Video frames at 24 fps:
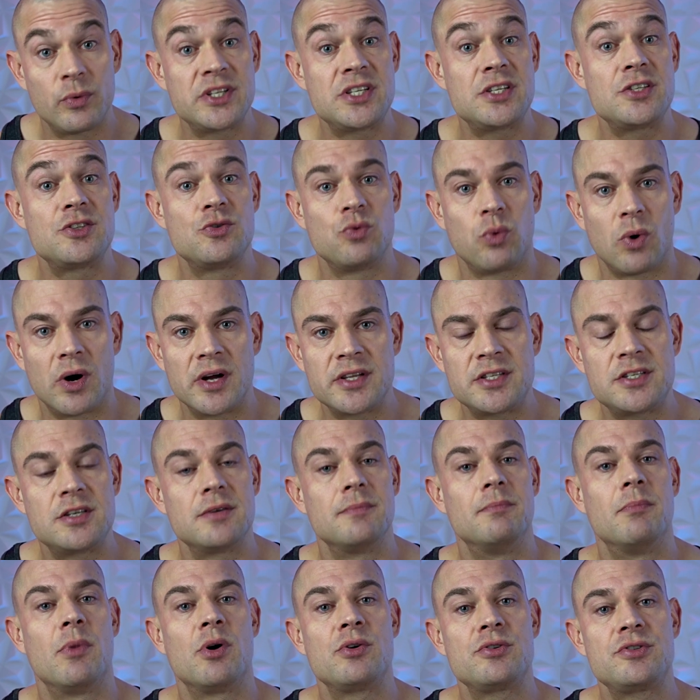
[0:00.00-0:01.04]
which is what
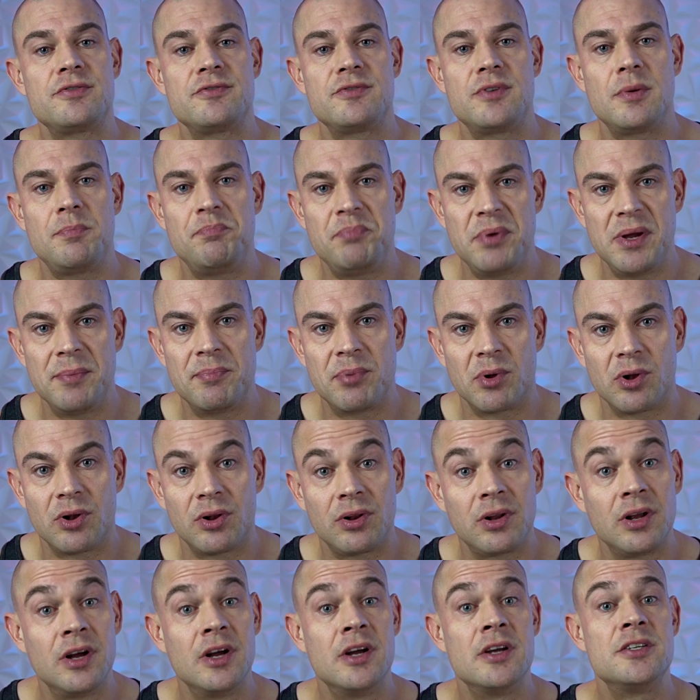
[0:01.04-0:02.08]
most of the
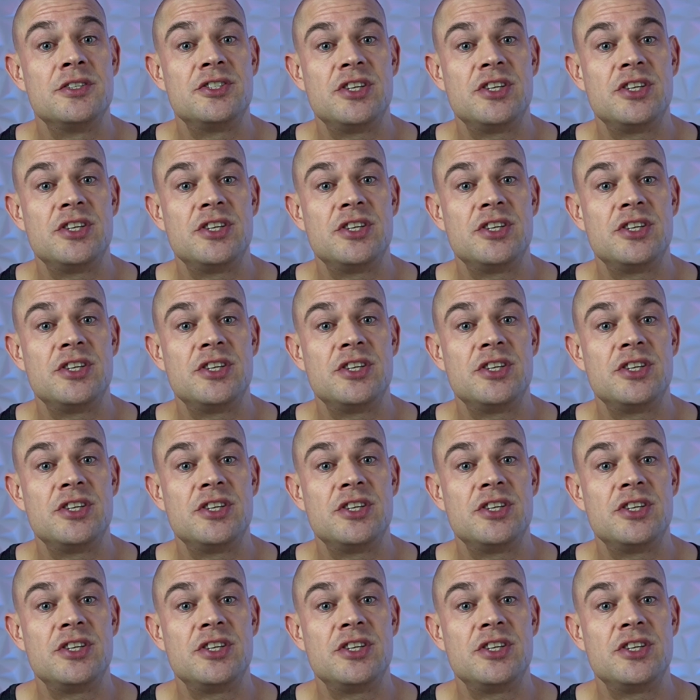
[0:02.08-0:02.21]
people